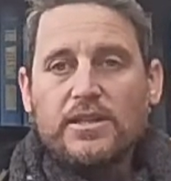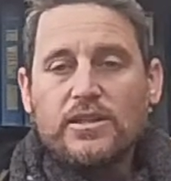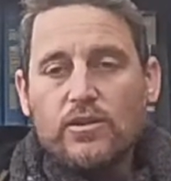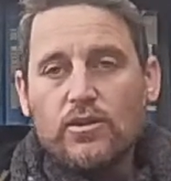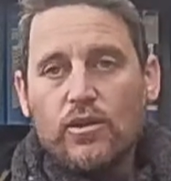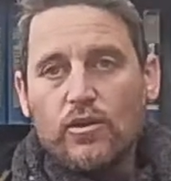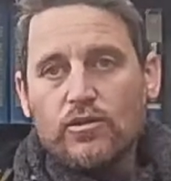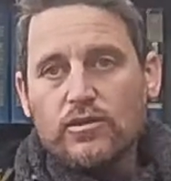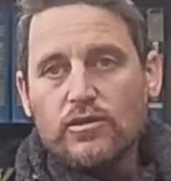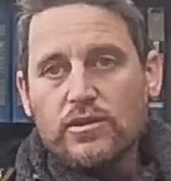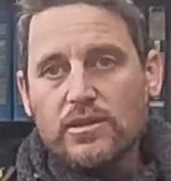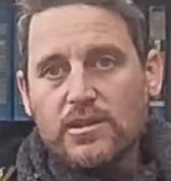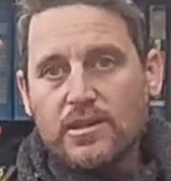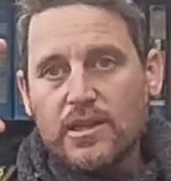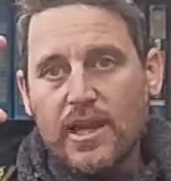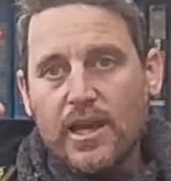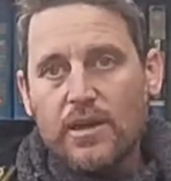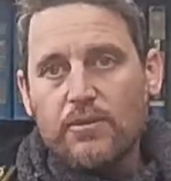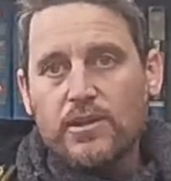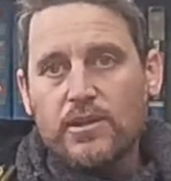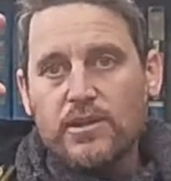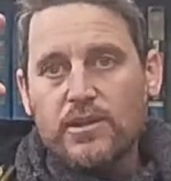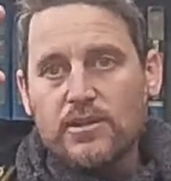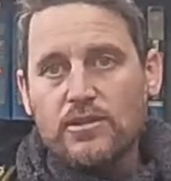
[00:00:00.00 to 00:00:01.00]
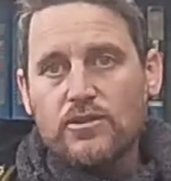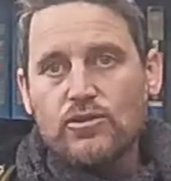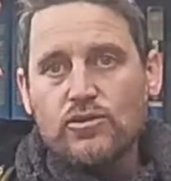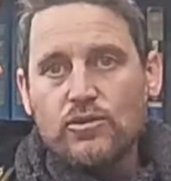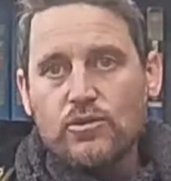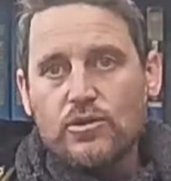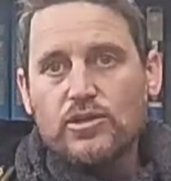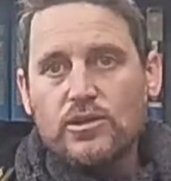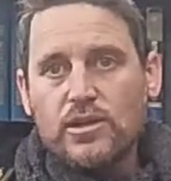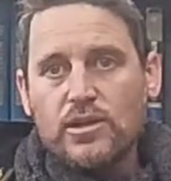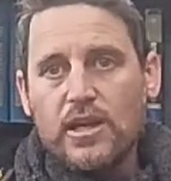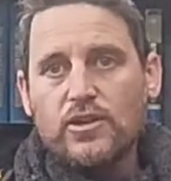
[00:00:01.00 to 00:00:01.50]
don't understand what this
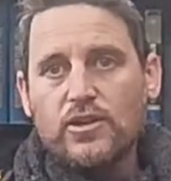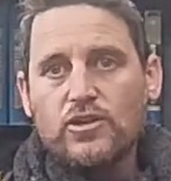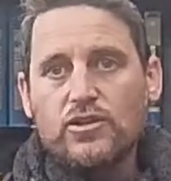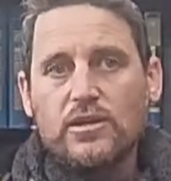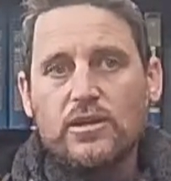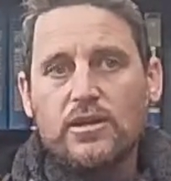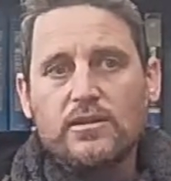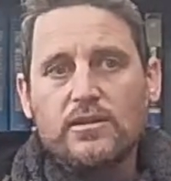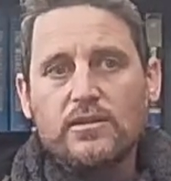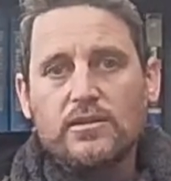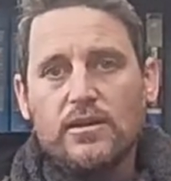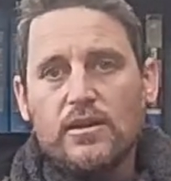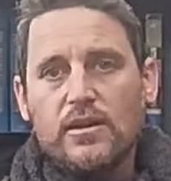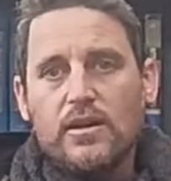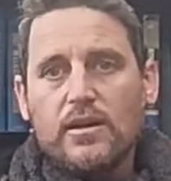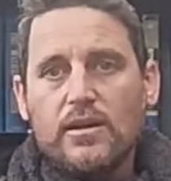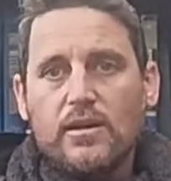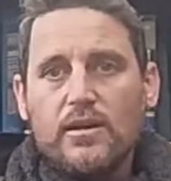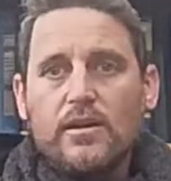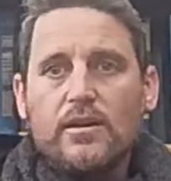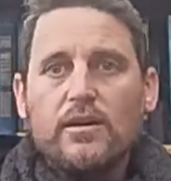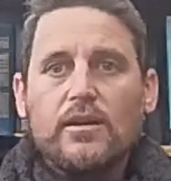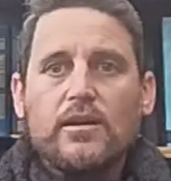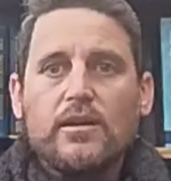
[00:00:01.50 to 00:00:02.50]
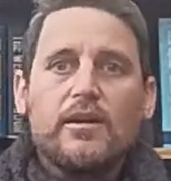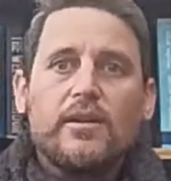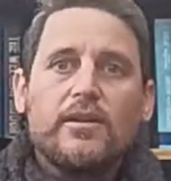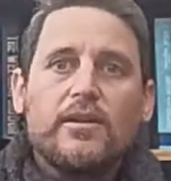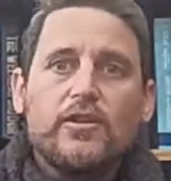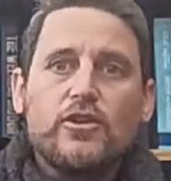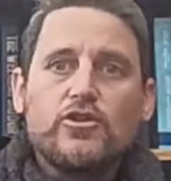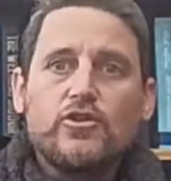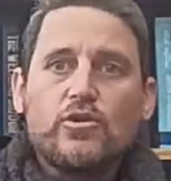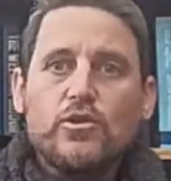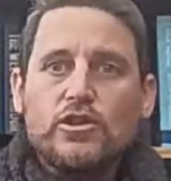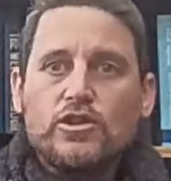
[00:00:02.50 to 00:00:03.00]
Jewish nation is.
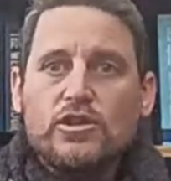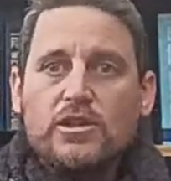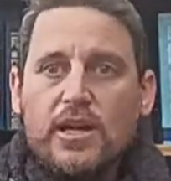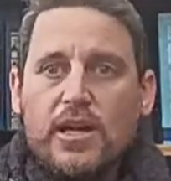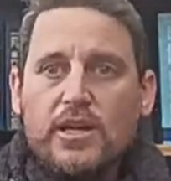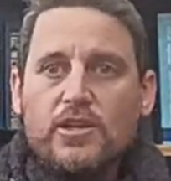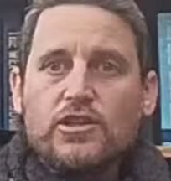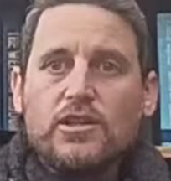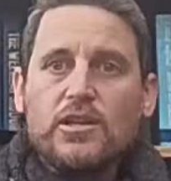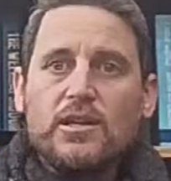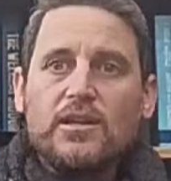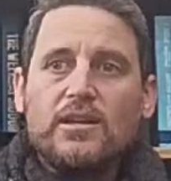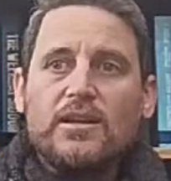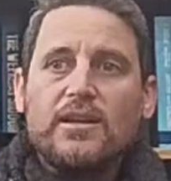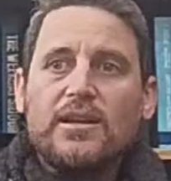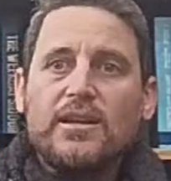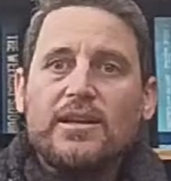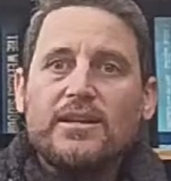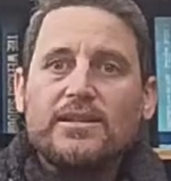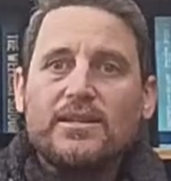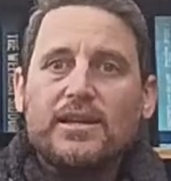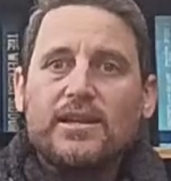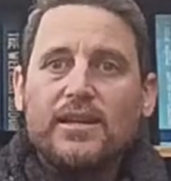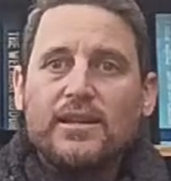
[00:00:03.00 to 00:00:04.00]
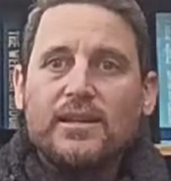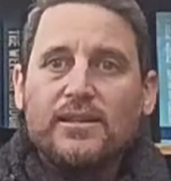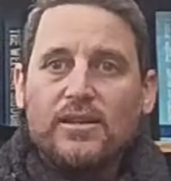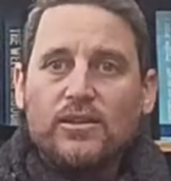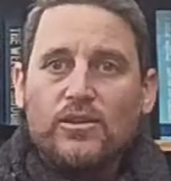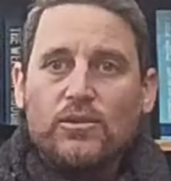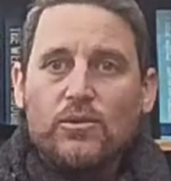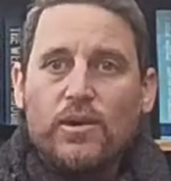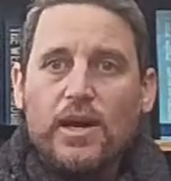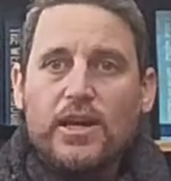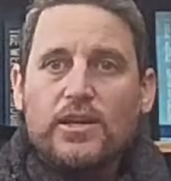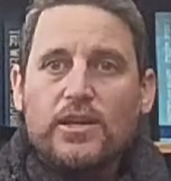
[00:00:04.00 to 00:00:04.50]
The Jewish nation is the
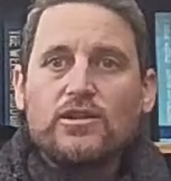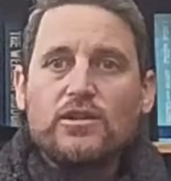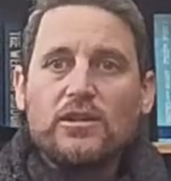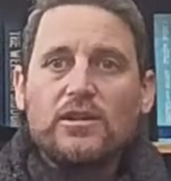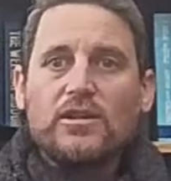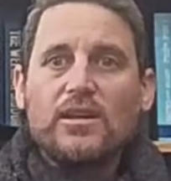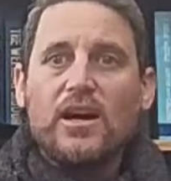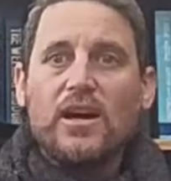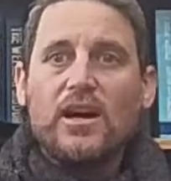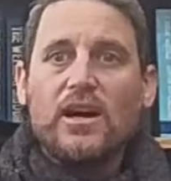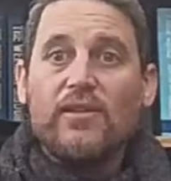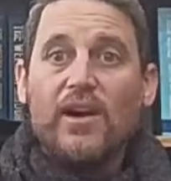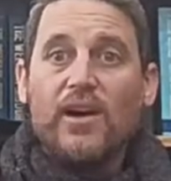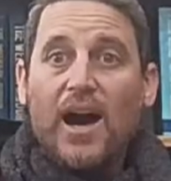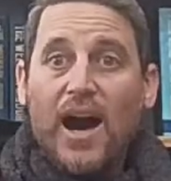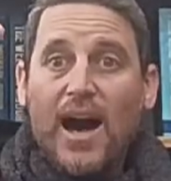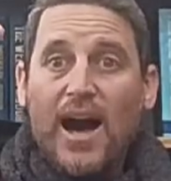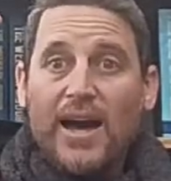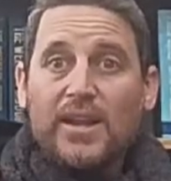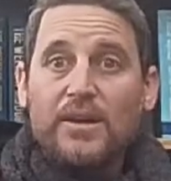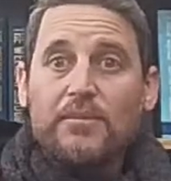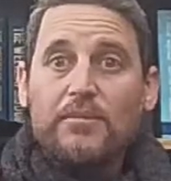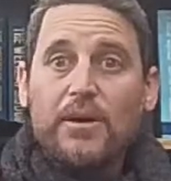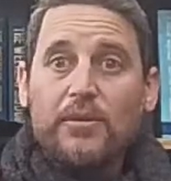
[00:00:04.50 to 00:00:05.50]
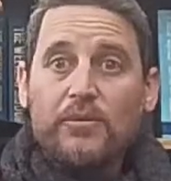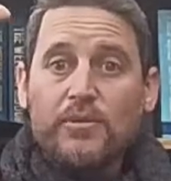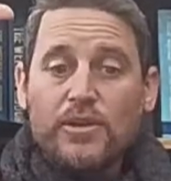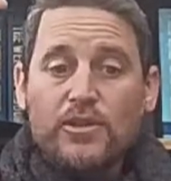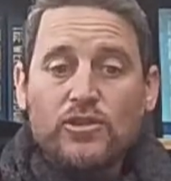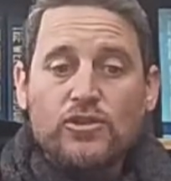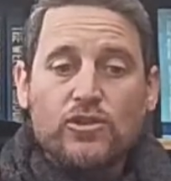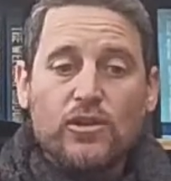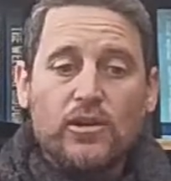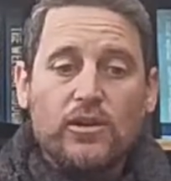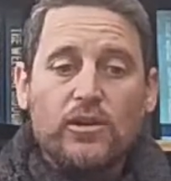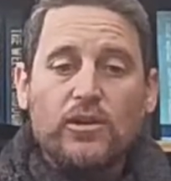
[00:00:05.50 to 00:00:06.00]
continuation of Adam
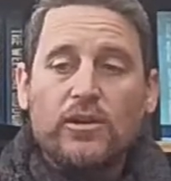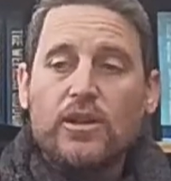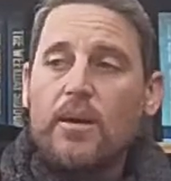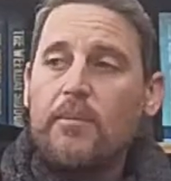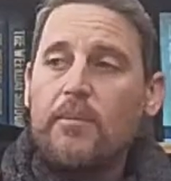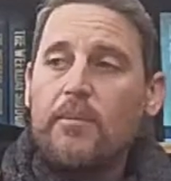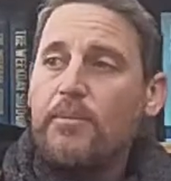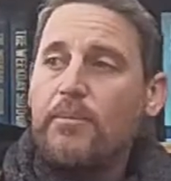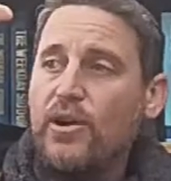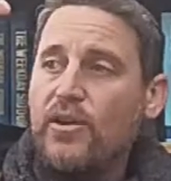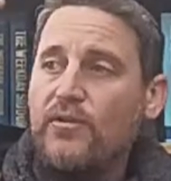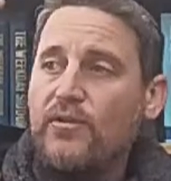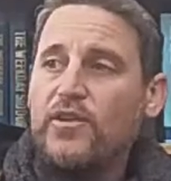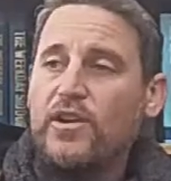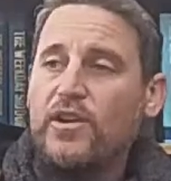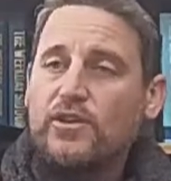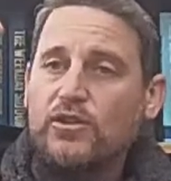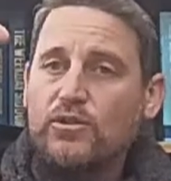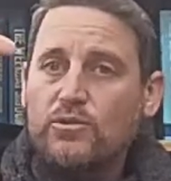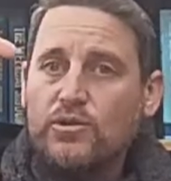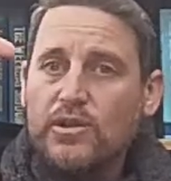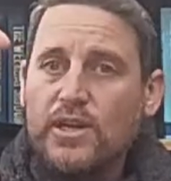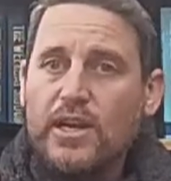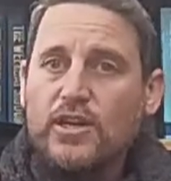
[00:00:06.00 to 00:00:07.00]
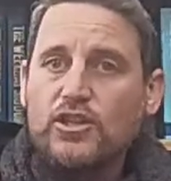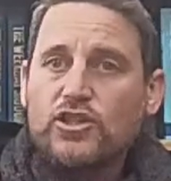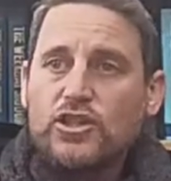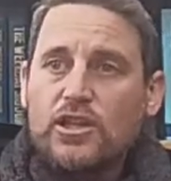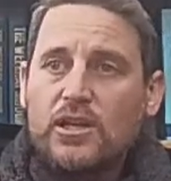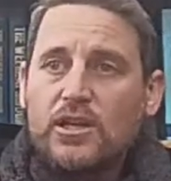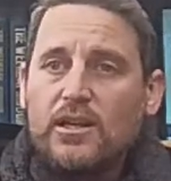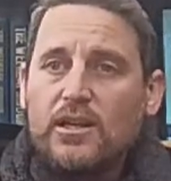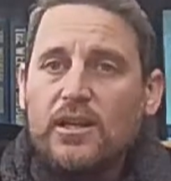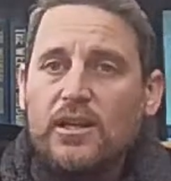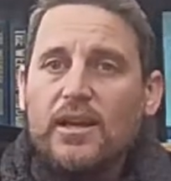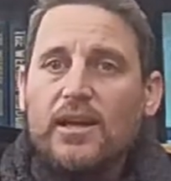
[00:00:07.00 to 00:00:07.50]
Arishon, the perfect
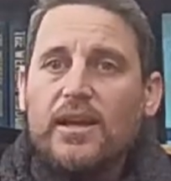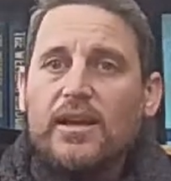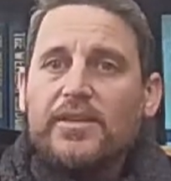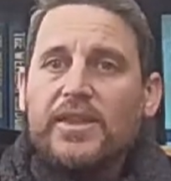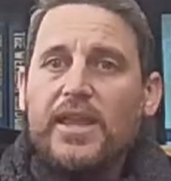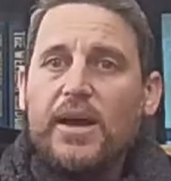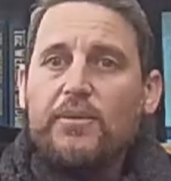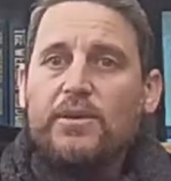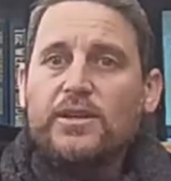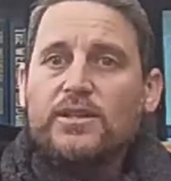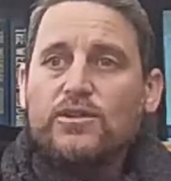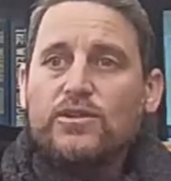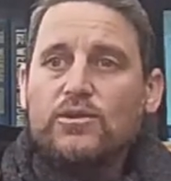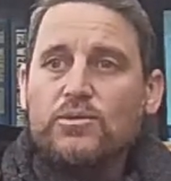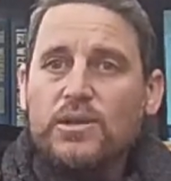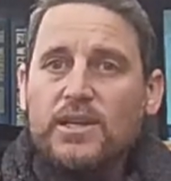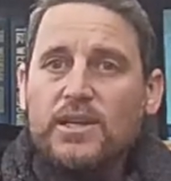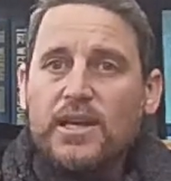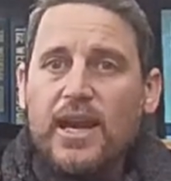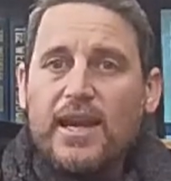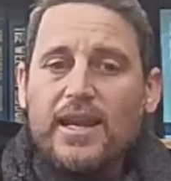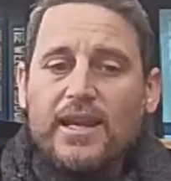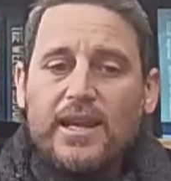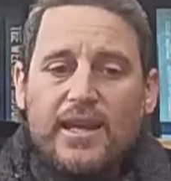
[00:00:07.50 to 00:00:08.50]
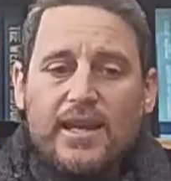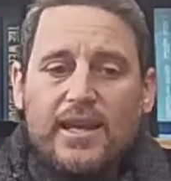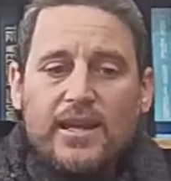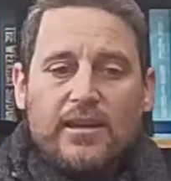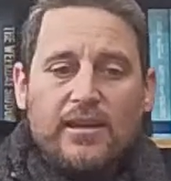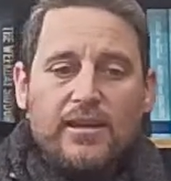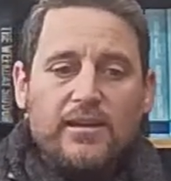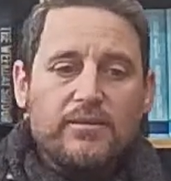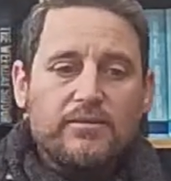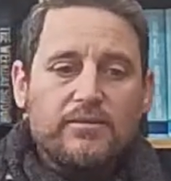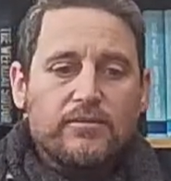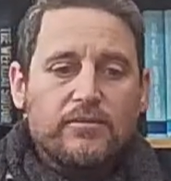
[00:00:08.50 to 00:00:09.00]
creation that was created.
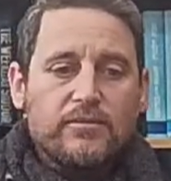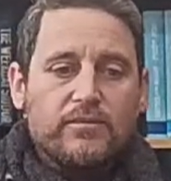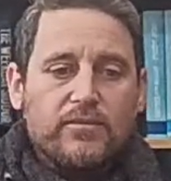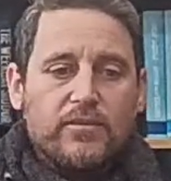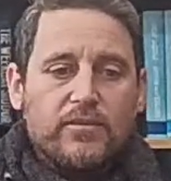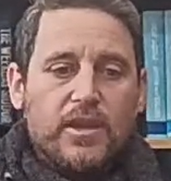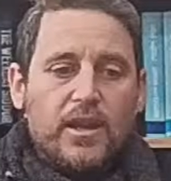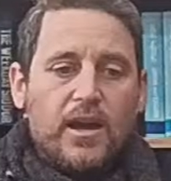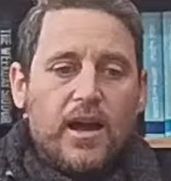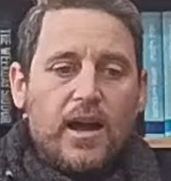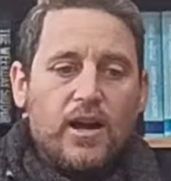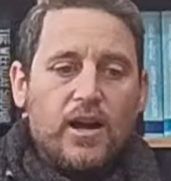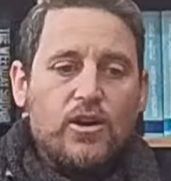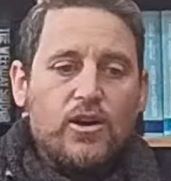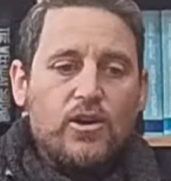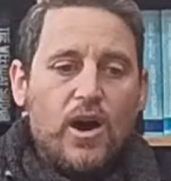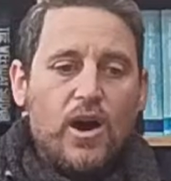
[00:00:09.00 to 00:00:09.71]
He